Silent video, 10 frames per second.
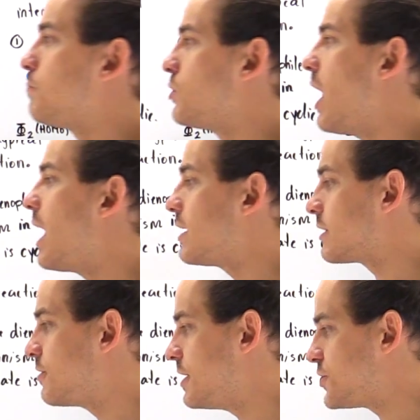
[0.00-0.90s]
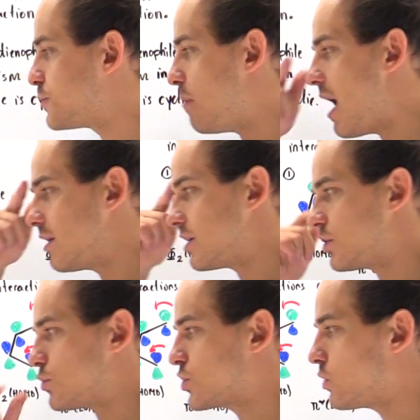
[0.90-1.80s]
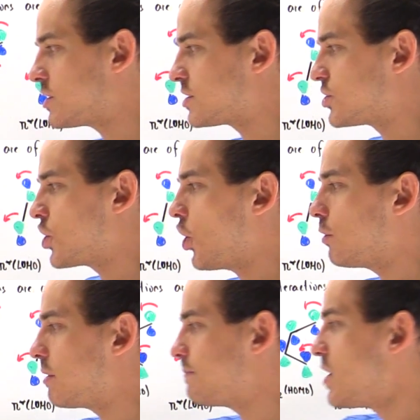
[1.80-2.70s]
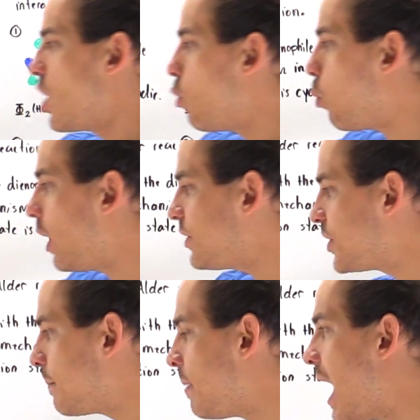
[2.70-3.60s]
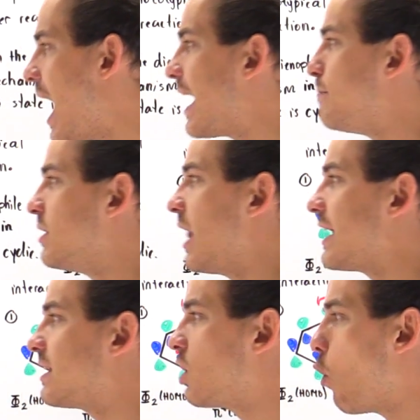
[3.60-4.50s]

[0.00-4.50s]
product, this molecule. So let's determine what the pi molecular